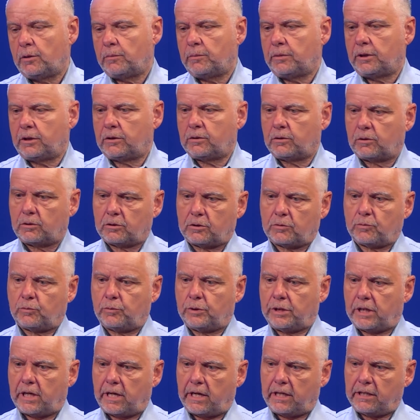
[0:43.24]
because
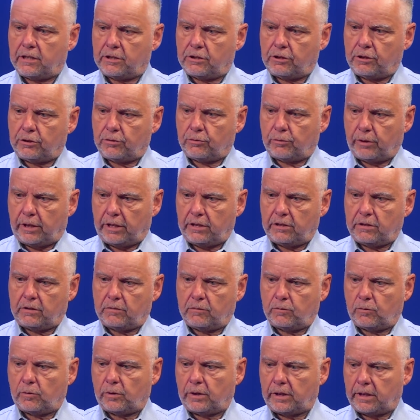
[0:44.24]
we are in a
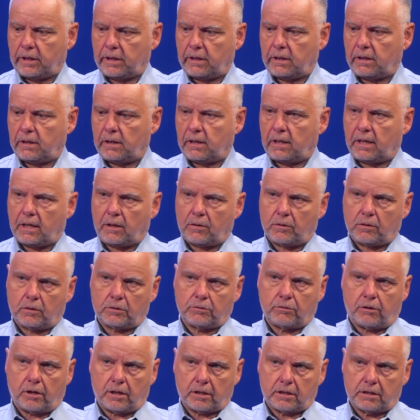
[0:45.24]
situation where
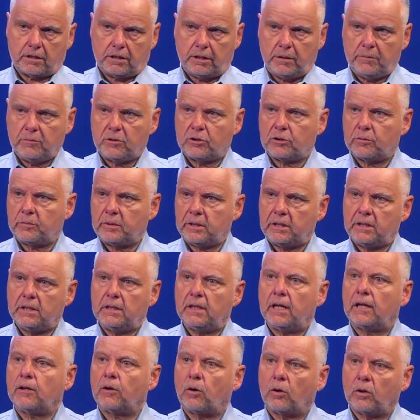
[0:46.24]
our drug seems to
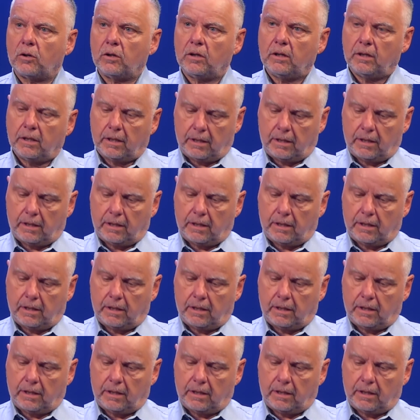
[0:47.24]
be more